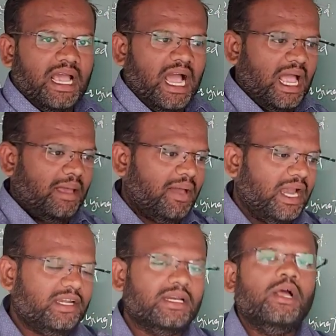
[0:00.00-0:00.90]
I am
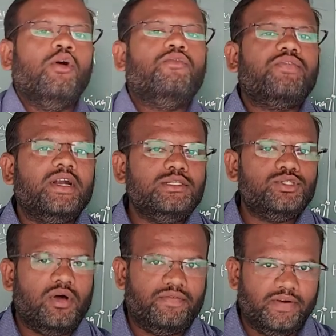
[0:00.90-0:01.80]
at front
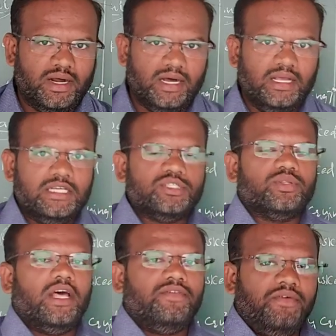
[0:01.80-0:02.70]
of her. So
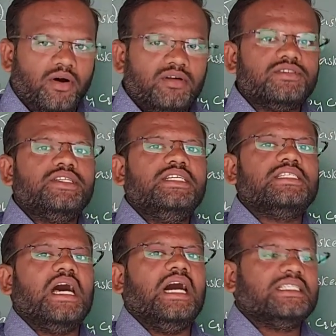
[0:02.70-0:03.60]
therefore she is
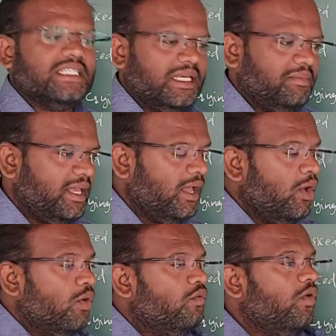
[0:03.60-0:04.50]
asking me
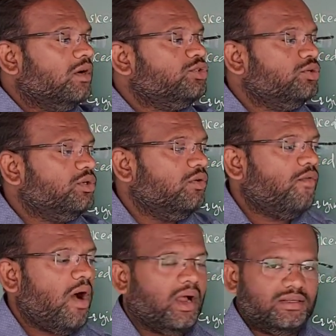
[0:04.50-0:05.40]
what do you
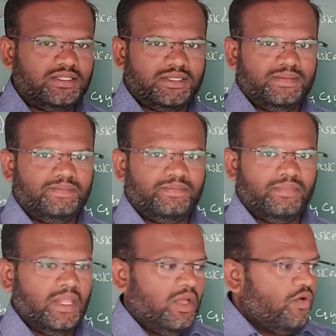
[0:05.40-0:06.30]
want?
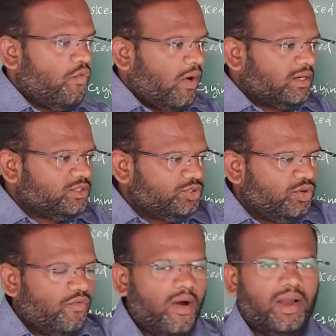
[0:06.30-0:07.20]
What do
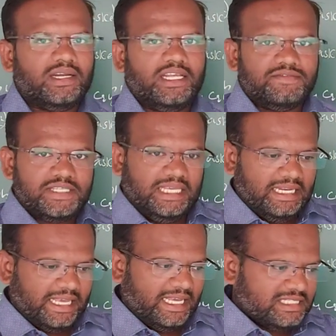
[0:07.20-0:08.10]
you want? If in
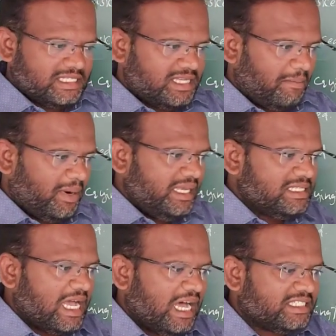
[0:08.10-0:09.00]
case somebody
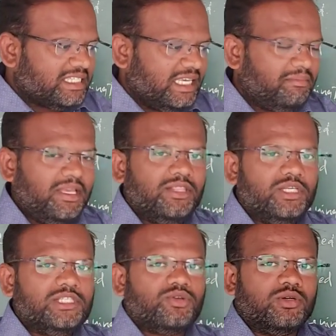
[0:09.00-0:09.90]
is asking me
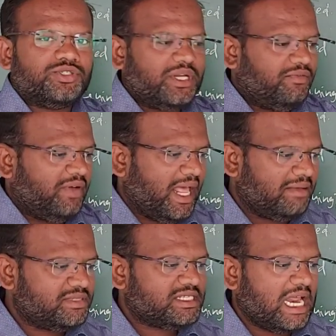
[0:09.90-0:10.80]
this question when I
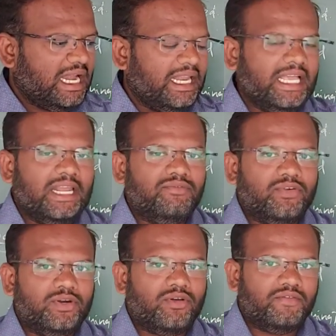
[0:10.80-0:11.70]
am standing in
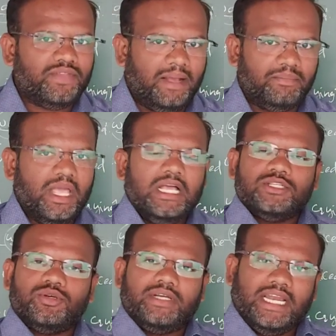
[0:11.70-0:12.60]
front of them,
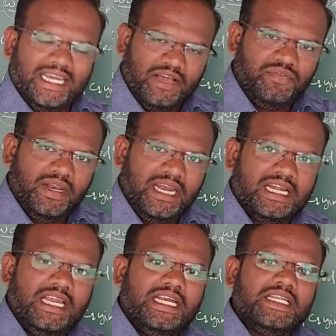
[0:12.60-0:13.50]
so then
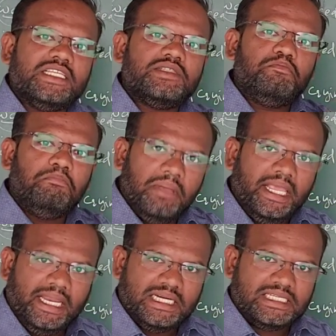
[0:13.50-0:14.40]
definitely it is
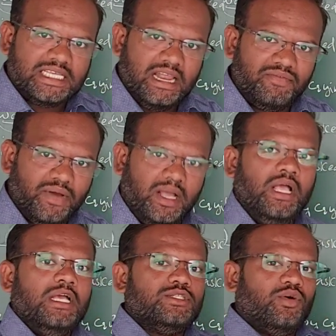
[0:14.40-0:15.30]
me itself.
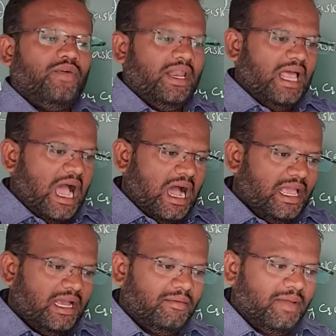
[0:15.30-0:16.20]
So when I
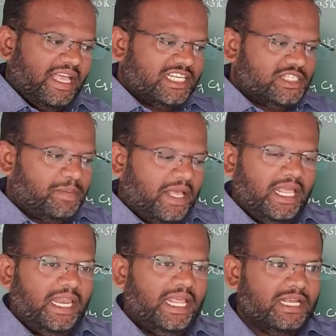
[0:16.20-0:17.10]
am
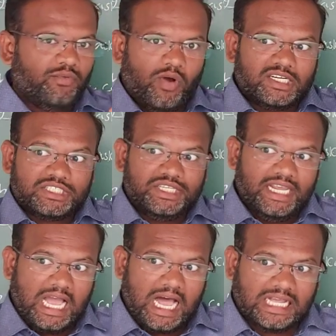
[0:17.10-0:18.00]
explaining what
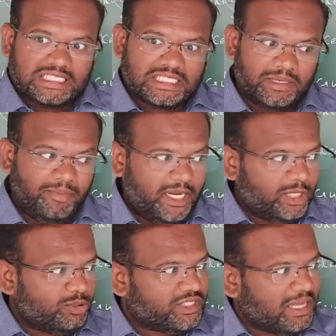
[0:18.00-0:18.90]
she asked me
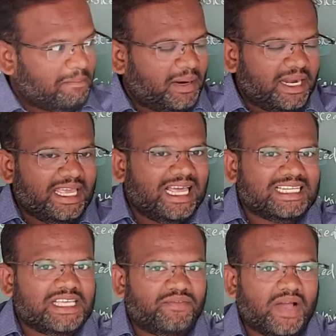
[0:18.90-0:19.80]
to somebody
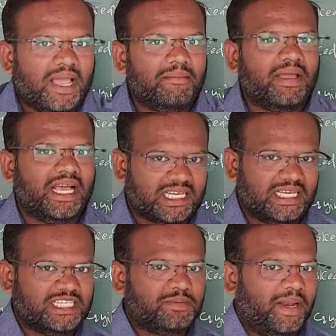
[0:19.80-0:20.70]
else, if I am
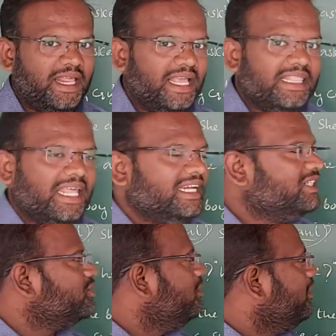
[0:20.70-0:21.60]
explaining, then
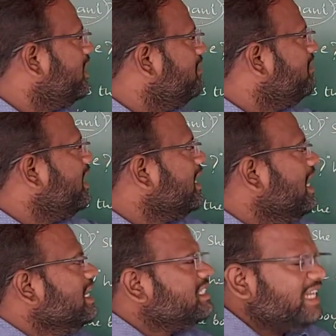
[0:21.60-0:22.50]
it should become that
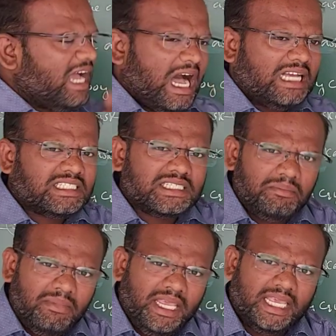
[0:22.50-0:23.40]
she asked
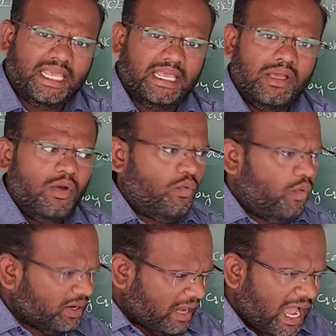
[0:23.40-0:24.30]
me
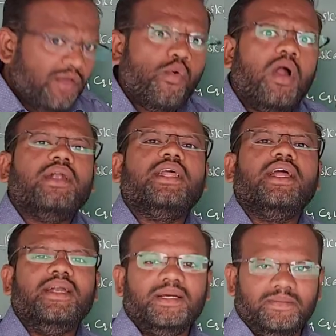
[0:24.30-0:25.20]
what I
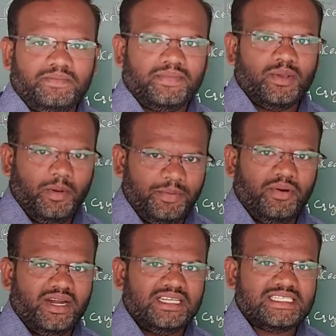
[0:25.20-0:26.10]
wanted. Hope you
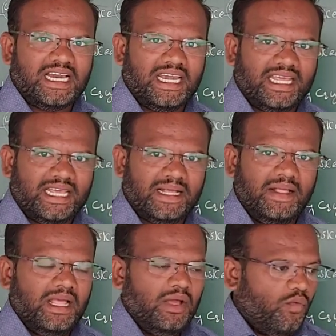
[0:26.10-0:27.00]
are understanding.
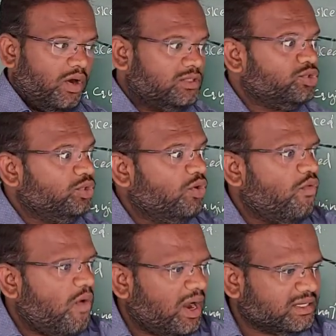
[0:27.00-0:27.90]
What do you
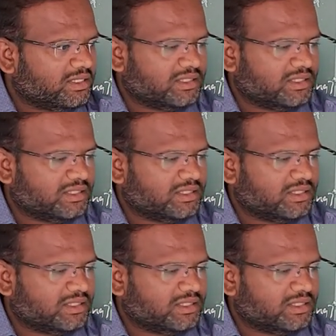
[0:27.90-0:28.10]
want?